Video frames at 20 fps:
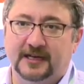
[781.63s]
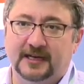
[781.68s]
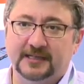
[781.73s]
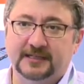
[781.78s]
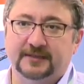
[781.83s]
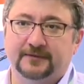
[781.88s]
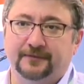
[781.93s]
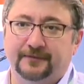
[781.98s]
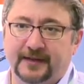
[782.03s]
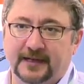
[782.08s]

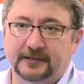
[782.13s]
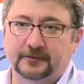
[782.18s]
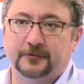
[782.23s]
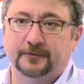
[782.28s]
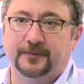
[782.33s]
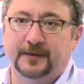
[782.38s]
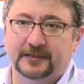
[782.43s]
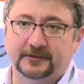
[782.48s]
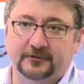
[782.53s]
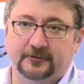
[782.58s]
eigenvalue
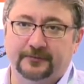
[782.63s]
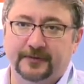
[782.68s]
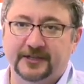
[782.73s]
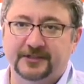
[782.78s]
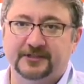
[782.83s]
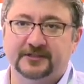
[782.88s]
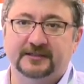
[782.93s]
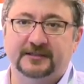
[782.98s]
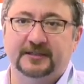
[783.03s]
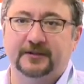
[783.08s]

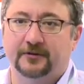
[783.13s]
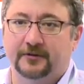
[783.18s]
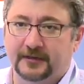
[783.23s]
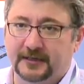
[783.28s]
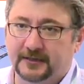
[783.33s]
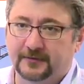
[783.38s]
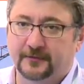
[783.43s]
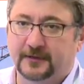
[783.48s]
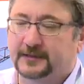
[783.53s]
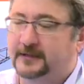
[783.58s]
perturbation
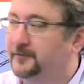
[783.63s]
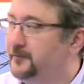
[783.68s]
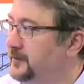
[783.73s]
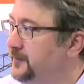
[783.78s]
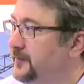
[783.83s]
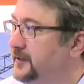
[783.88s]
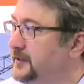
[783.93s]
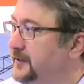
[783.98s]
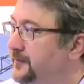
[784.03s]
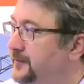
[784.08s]
theory,
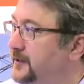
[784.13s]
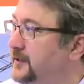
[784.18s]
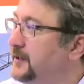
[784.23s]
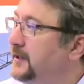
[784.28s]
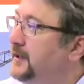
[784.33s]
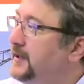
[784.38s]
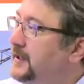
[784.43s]
whatever.